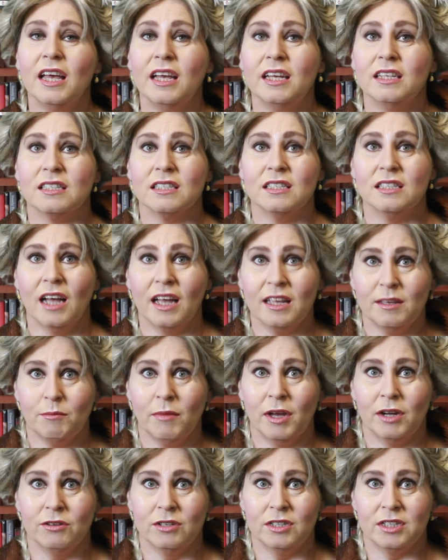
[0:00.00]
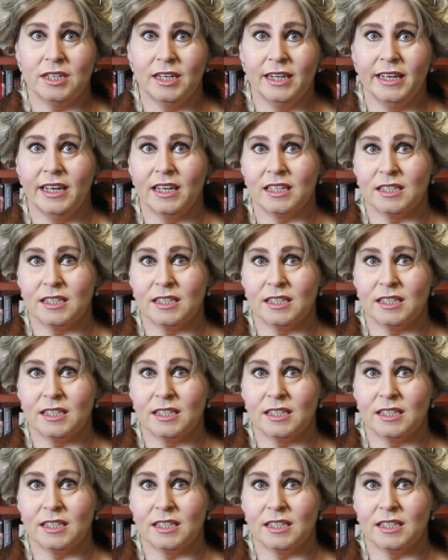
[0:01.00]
is nightmarishly